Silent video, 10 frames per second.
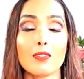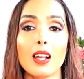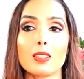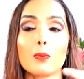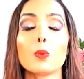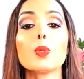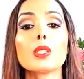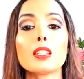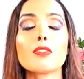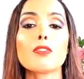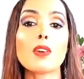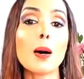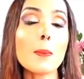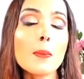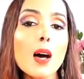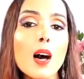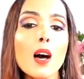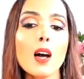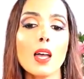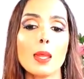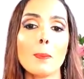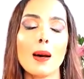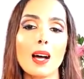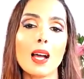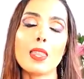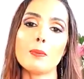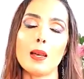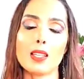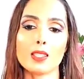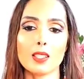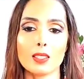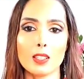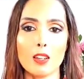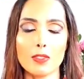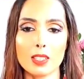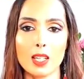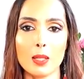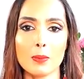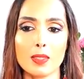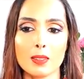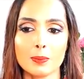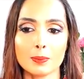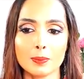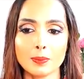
In fact, wounding from and by the masculine oftentimes.